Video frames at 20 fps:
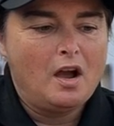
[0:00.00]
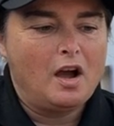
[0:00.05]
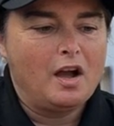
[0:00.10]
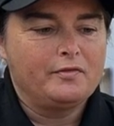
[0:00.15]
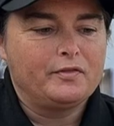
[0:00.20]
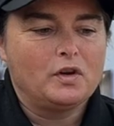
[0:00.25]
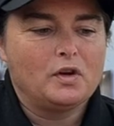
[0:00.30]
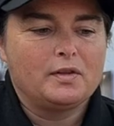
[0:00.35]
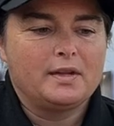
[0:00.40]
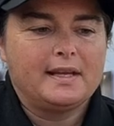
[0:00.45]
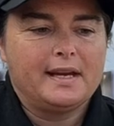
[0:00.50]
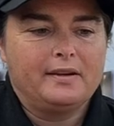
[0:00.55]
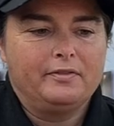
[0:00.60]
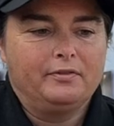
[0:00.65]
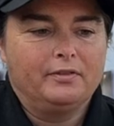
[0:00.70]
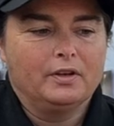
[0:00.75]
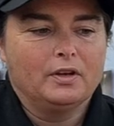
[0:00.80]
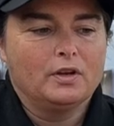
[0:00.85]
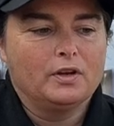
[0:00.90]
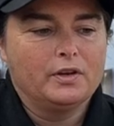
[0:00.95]
I've got the
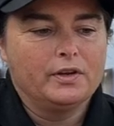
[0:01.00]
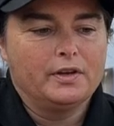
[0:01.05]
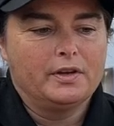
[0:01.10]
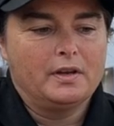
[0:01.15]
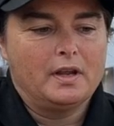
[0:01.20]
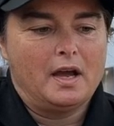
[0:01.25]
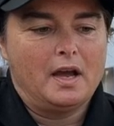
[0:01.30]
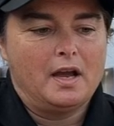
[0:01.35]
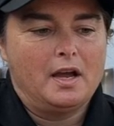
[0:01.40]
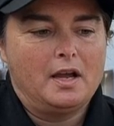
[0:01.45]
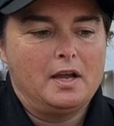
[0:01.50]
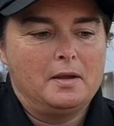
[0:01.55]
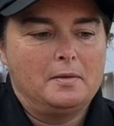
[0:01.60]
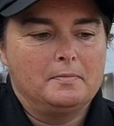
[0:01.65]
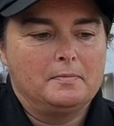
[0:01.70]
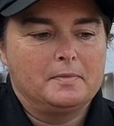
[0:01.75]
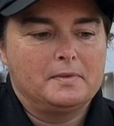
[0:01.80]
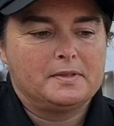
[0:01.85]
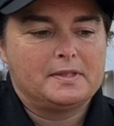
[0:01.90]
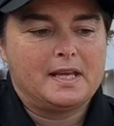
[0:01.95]
Athlon
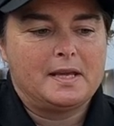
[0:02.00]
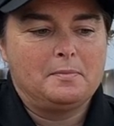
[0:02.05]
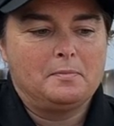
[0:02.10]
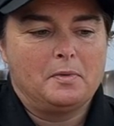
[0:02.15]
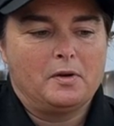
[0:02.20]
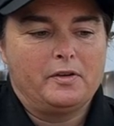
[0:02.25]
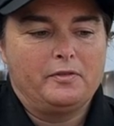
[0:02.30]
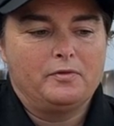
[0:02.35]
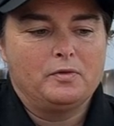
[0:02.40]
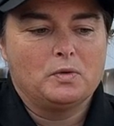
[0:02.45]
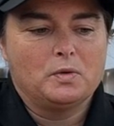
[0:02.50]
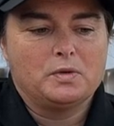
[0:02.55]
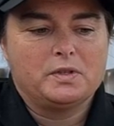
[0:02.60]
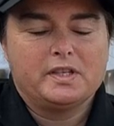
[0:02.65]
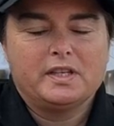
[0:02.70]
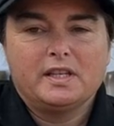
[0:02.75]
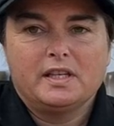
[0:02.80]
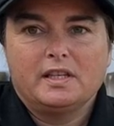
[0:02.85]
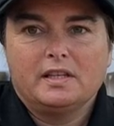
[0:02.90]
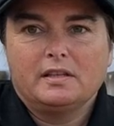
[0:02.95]
um, 10 by
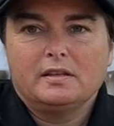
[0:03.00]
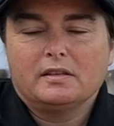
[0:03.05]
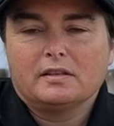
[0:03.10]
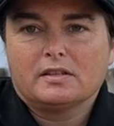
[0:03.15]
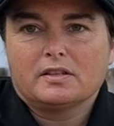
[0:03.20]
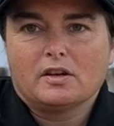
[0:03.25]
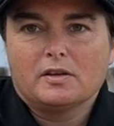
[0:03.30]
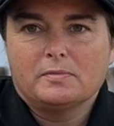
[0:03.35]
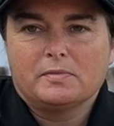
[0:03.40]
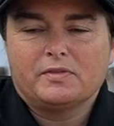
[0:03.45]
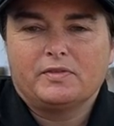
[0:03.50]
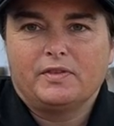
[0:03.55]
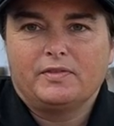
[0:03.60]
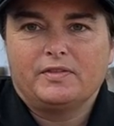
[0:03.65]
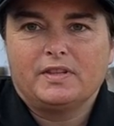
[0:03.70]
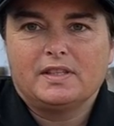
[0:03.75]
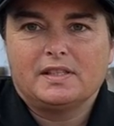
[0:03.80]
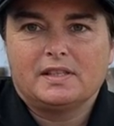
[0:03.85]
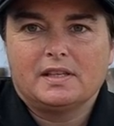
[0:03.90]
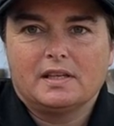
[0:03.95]
40 times
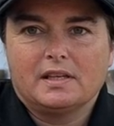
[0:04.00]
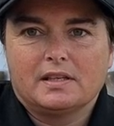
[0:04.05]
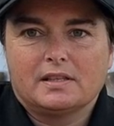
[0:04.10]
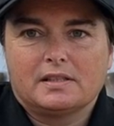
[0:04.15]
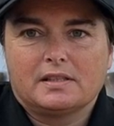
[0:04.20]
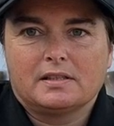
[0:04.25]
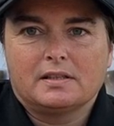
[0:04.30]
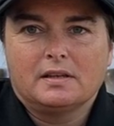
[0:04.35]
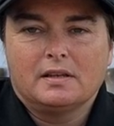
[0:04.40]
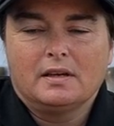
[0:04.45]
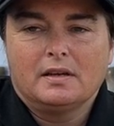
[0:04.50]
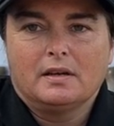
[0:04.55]
56